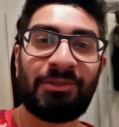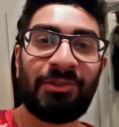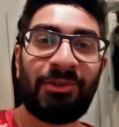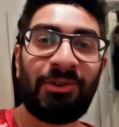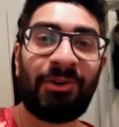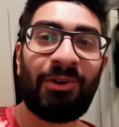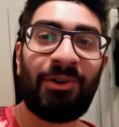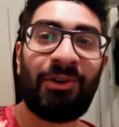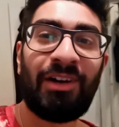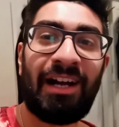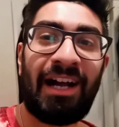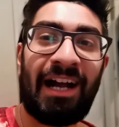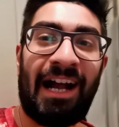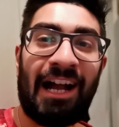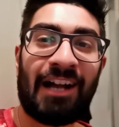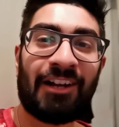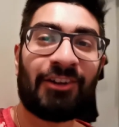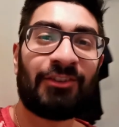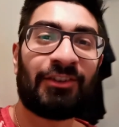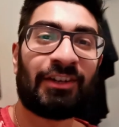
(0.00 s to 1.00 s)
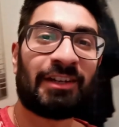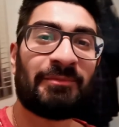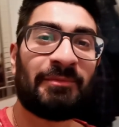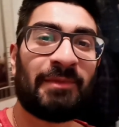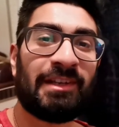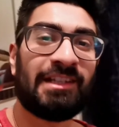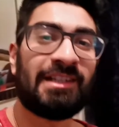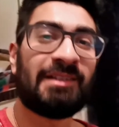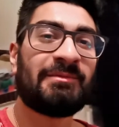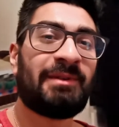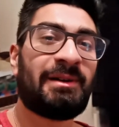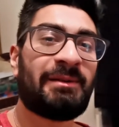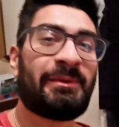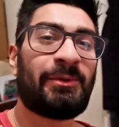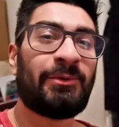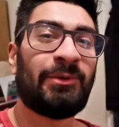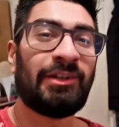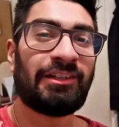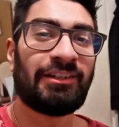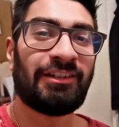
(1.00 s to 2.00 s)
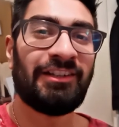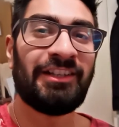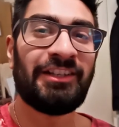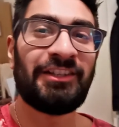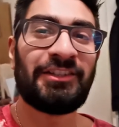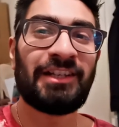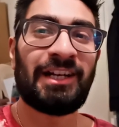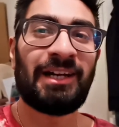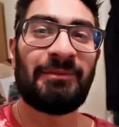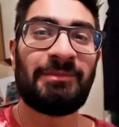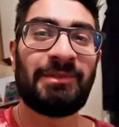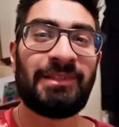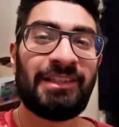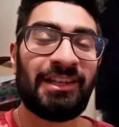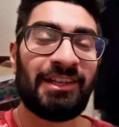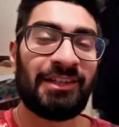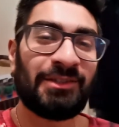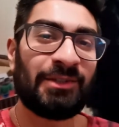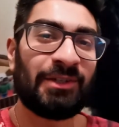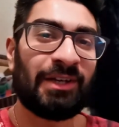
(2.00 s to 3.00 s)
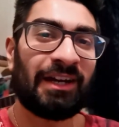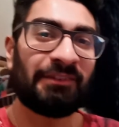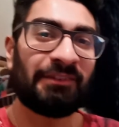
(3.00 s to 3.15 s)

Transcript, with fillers: So I got recommended by my work colleague Shabs to